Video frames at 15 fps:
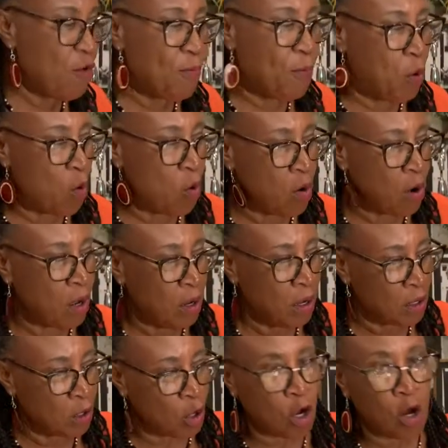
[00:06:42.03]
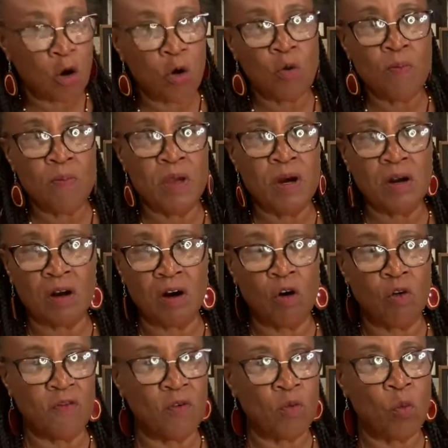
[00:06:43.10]
pour cold milk
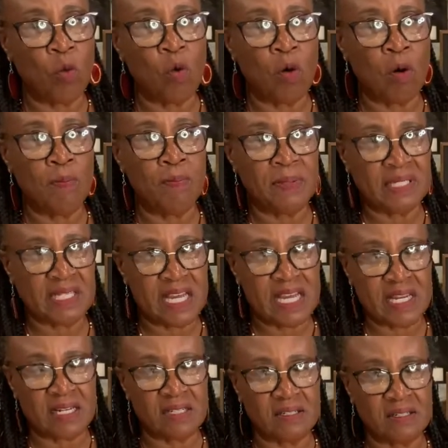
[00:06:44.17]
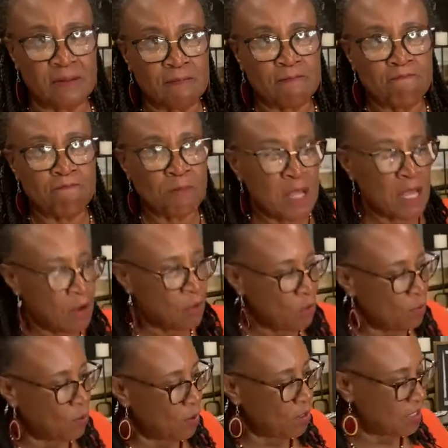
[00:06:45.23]
over warm potatoes. We
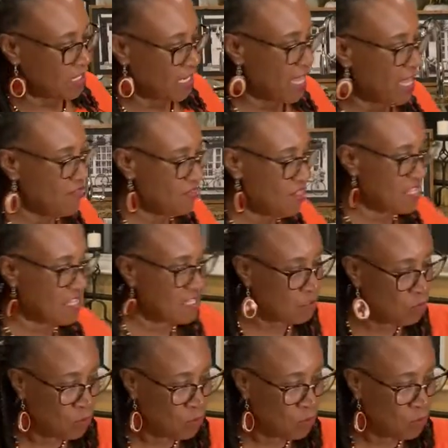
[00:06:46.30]
wanna take this